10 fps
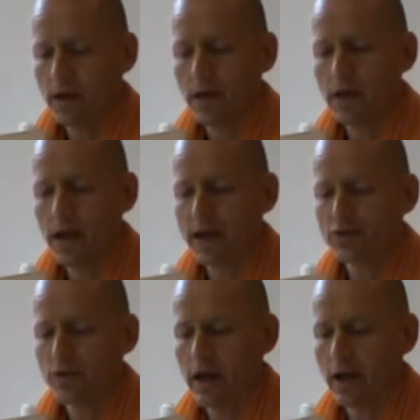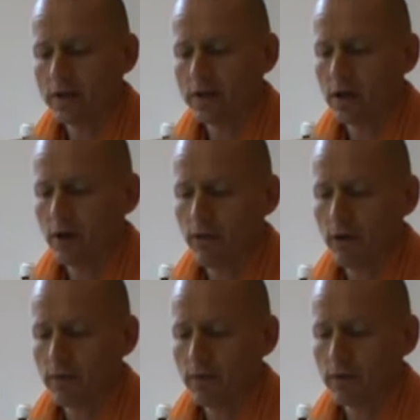In actuality,
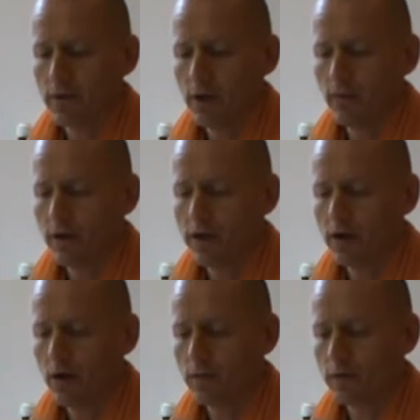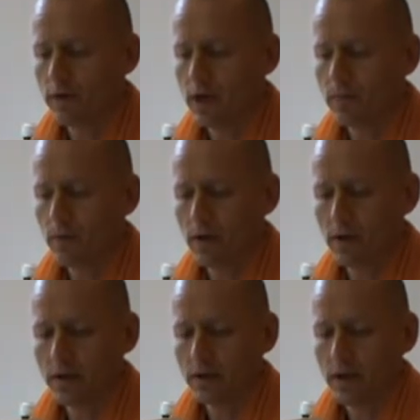however, when he comes to that
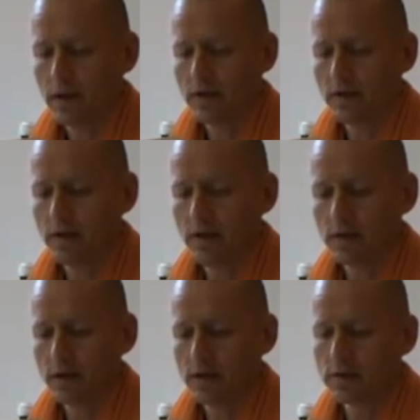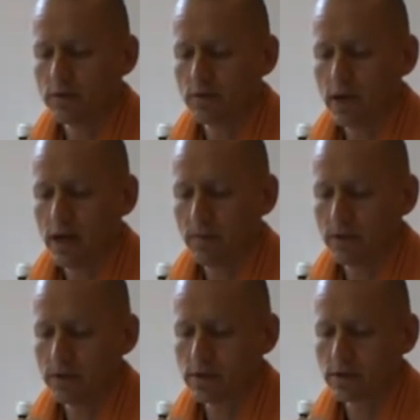point, he sees that there is no
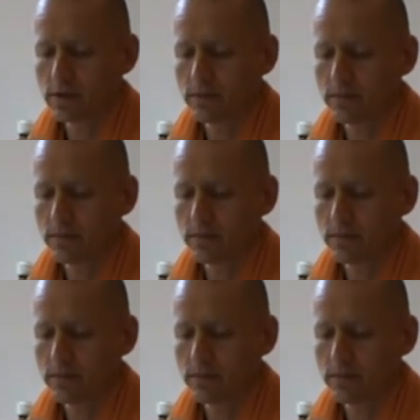happiness.